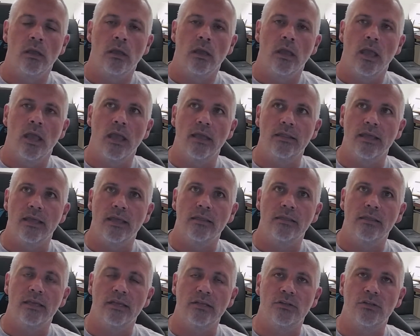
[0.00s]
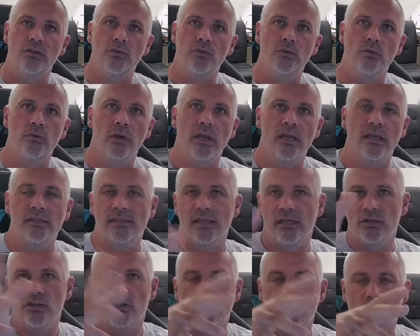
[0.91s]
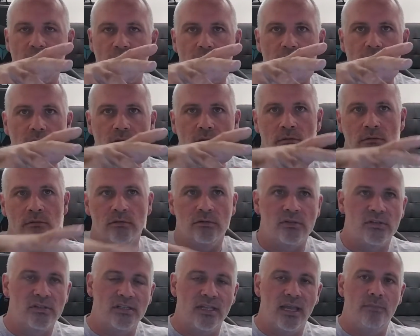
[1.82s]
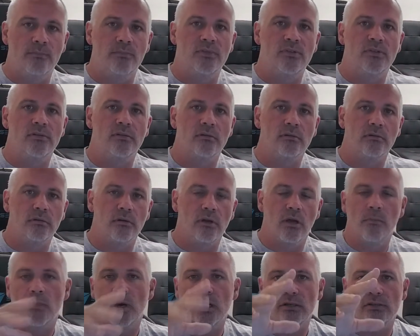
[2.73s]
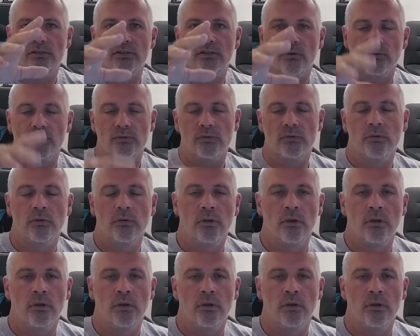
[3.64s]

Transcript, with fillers: And then they do accentuated steps amongst those.